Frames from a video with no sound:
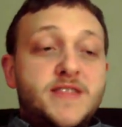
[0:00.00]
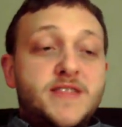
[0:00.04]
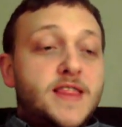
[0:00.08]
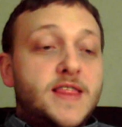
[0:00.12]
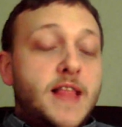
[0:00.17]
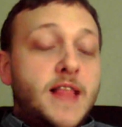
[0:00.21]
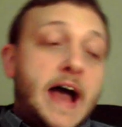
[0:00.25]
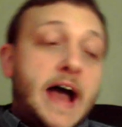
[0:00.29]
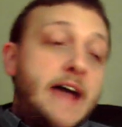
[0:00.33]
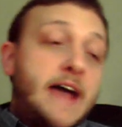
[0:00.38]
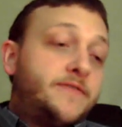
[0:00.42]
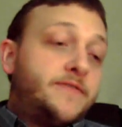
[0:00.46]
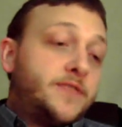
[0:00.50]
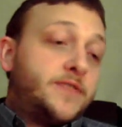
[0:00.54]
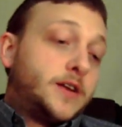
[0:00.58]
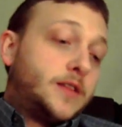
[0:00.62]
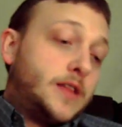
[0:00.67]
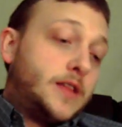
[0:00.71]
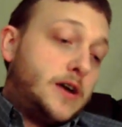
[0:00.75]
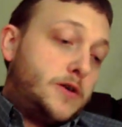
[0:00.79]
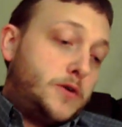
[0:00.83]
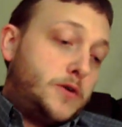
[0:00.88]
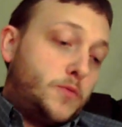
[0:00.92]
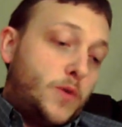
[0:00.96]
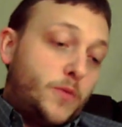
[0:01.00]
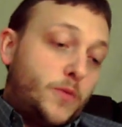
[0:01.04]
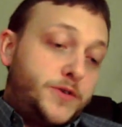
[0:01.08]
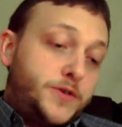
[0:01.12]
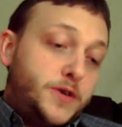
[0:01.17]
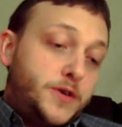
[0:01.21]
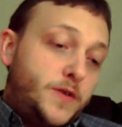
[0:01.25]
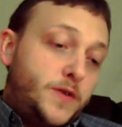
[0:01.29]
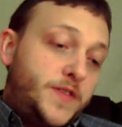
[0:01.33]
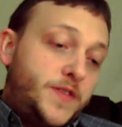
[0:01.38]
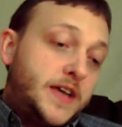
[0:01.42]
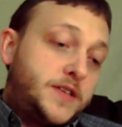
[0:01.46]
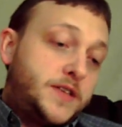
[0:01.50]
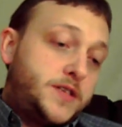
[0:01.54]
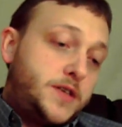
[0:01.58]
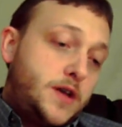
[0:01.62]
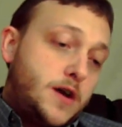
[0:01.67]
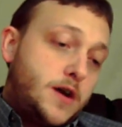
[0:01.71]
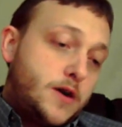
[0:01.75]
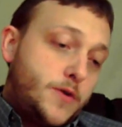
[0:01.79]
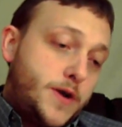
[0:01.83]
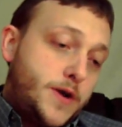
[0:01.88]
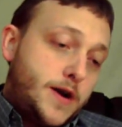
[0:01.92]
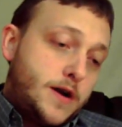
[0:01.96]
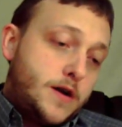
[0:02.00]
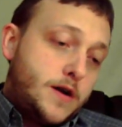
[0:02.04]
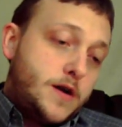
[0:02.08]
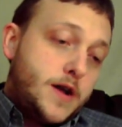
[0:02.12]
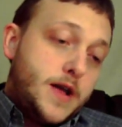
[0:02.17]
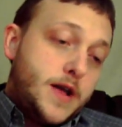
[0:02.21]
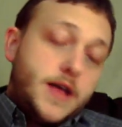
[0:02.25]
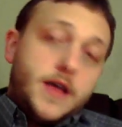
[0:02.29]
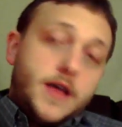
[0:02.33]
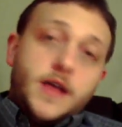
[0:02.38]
in life, let alone in what we're doing with SEO here